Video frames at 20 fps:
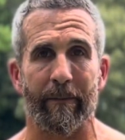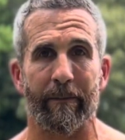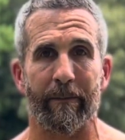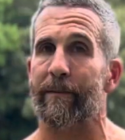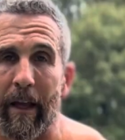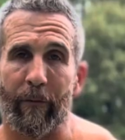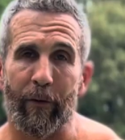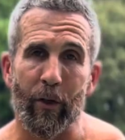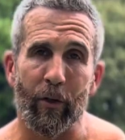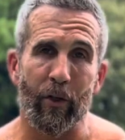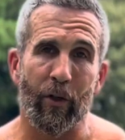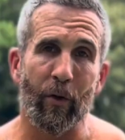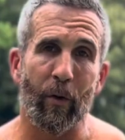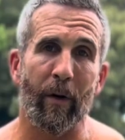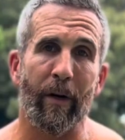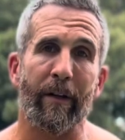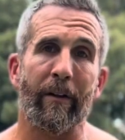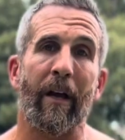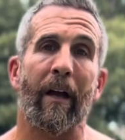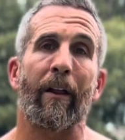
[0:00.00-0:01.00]
If you
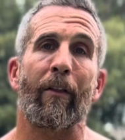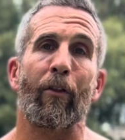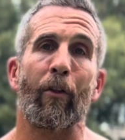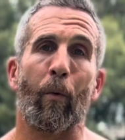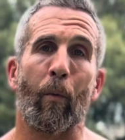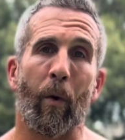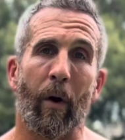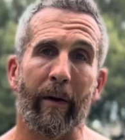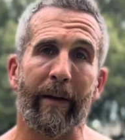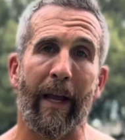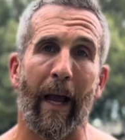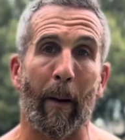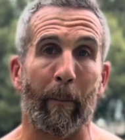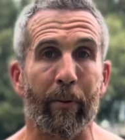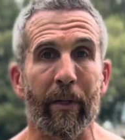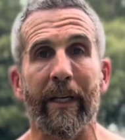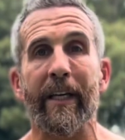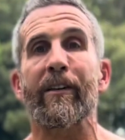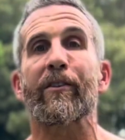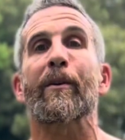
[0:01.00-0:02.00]
enjoyed the workout,
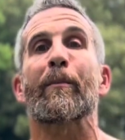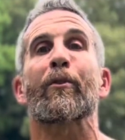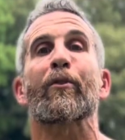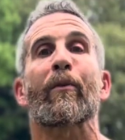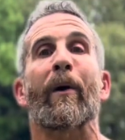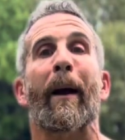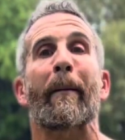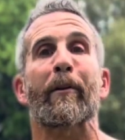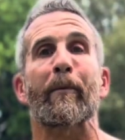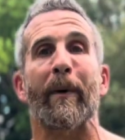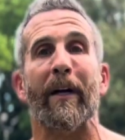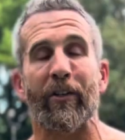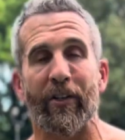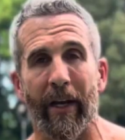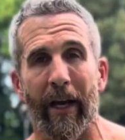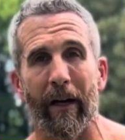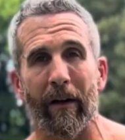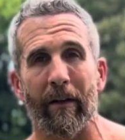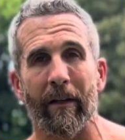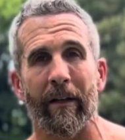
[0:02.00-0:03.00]
please subscribe to my
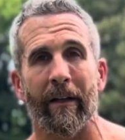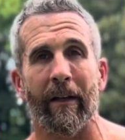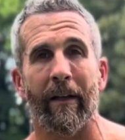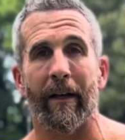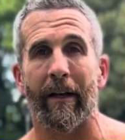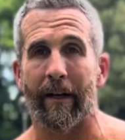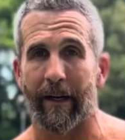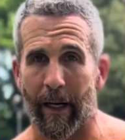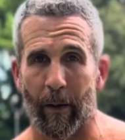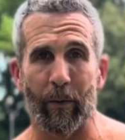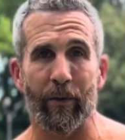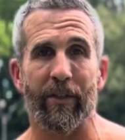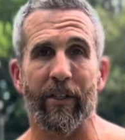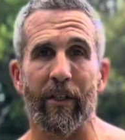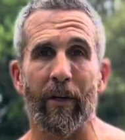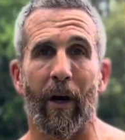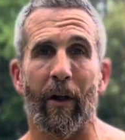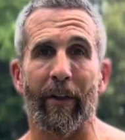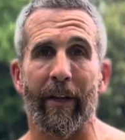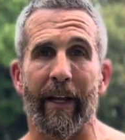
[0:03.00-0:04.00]
channel, and I will see you
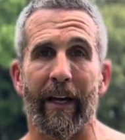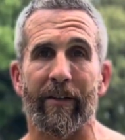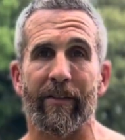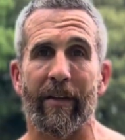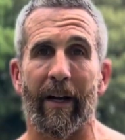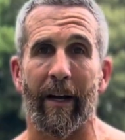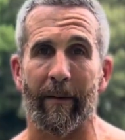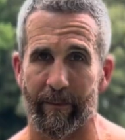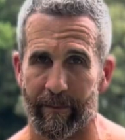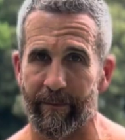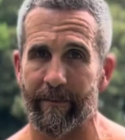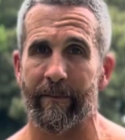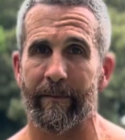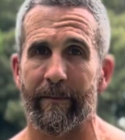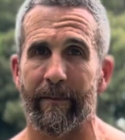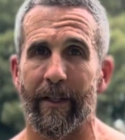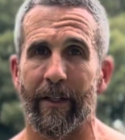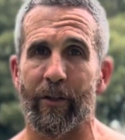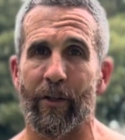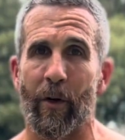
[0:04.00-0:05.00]
all the next time.
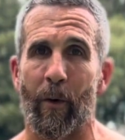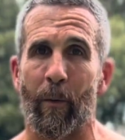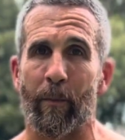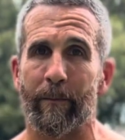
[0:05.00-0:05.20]
Let's go.